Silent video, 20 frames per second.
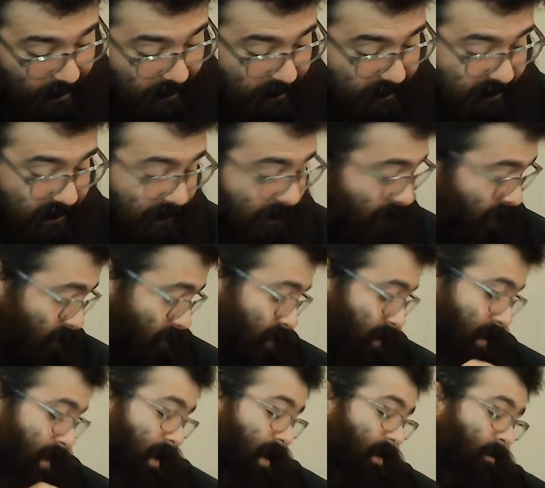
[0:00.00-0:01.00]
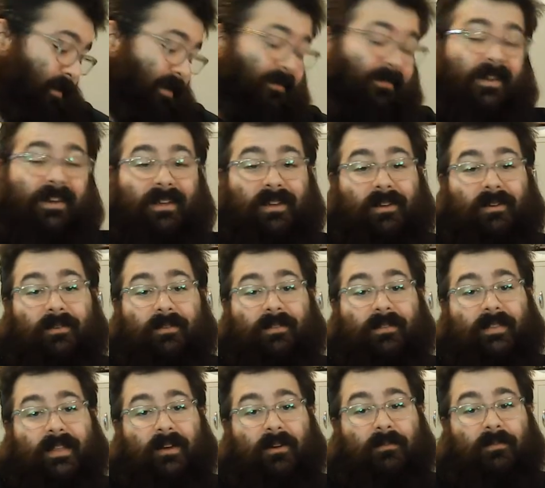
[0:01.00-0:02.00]
I could just learn to edit my
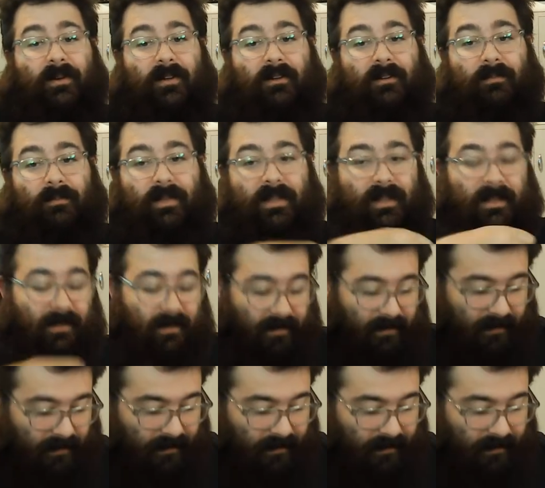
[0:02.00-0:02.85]
videos. That would probably be